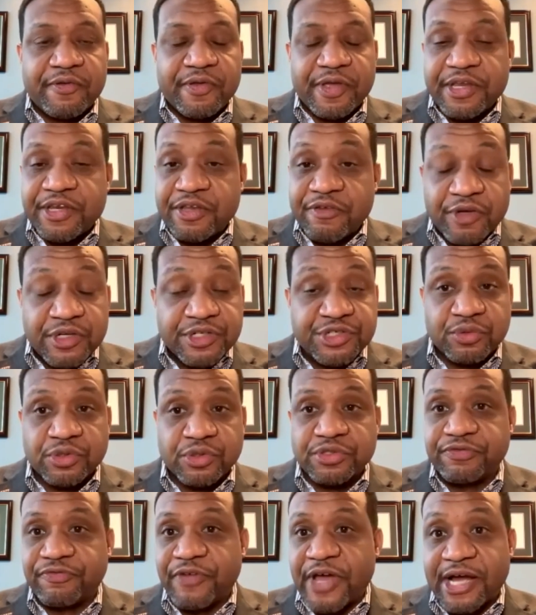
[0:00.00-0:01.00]

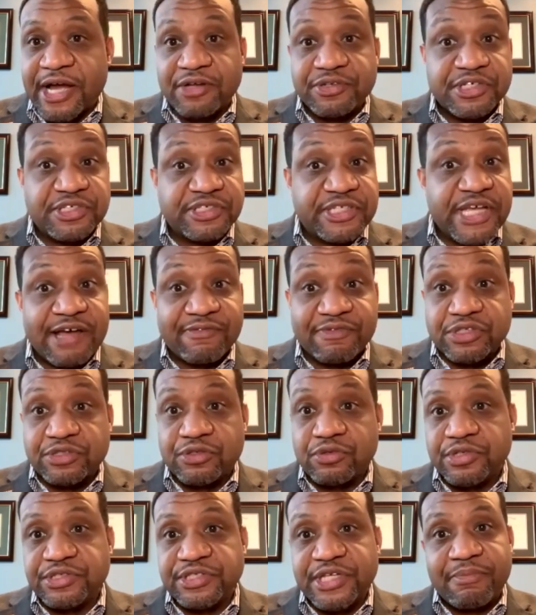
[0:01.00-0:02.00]
individuals, faculty, staff, and
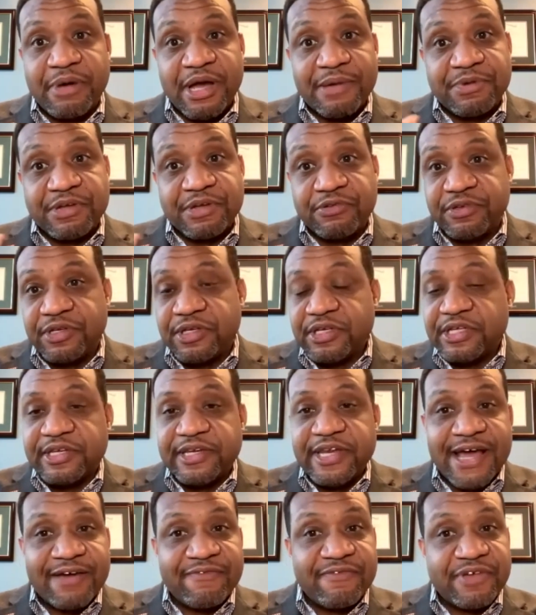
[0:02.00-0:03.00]
students that might be
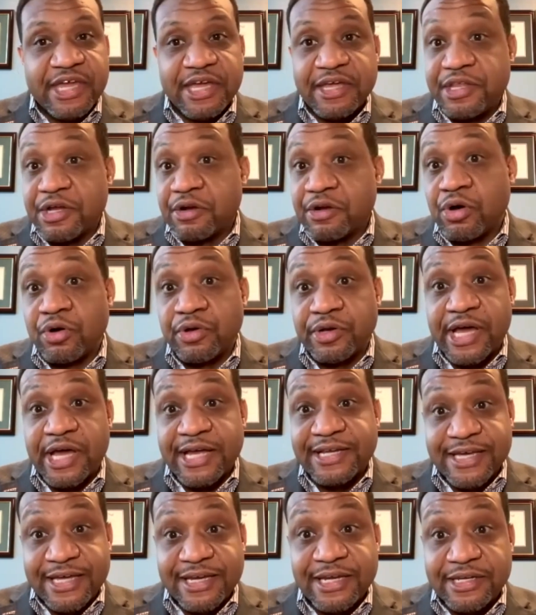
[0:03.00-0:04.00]
navigating their own
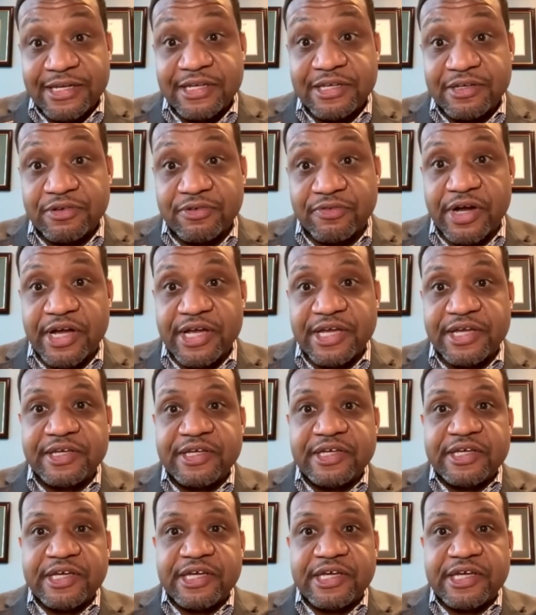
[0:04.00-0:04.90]
identity, right,